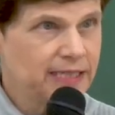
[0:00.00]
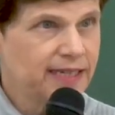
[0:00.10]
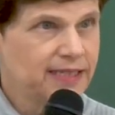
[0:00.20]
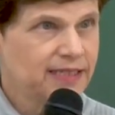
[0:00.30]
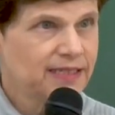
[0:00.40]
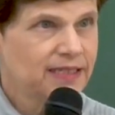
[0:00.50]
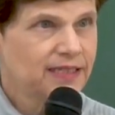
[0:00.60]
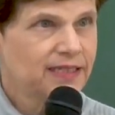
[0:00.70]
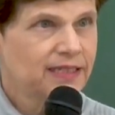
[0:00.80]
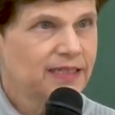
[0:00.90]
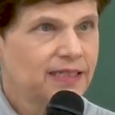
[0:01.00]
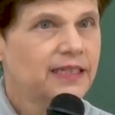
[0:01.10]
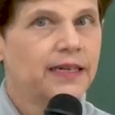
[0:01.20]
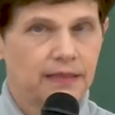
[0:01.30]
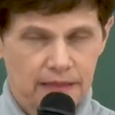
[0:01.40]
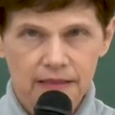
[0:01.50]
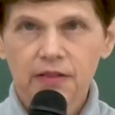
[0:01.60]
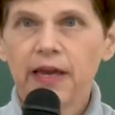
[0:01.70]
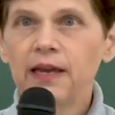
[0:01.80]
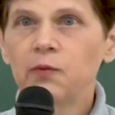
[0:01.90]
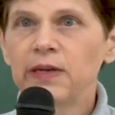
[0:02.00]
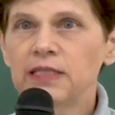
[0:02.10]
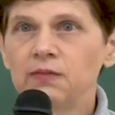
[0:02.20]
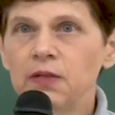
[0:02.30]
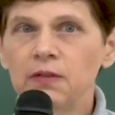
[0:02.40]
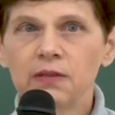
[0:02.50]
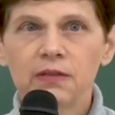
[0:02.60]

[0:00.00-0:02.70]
says? Yes. Okay, rest of you?